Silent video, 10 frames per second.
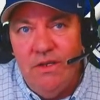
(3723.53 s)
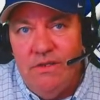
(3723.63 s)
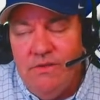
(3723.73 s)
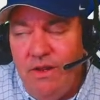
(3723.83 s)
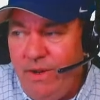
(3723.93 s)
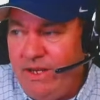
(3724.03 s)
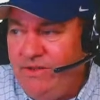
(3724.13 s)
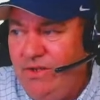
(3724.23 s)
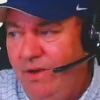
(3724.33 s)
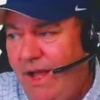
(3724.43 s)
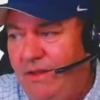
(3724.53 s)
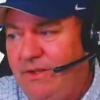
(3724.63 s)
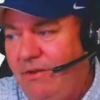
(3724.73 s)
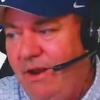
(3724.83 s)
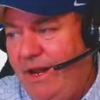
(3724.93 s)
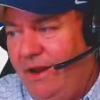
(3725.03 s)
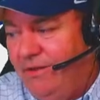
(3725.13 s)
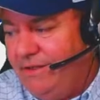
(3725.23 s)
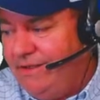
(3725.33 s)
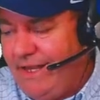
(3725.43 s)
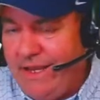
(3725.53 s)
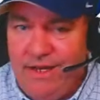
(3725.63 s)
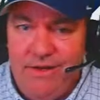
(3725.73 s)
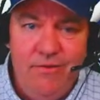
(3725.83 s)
So now we got 2 outs already here in the second.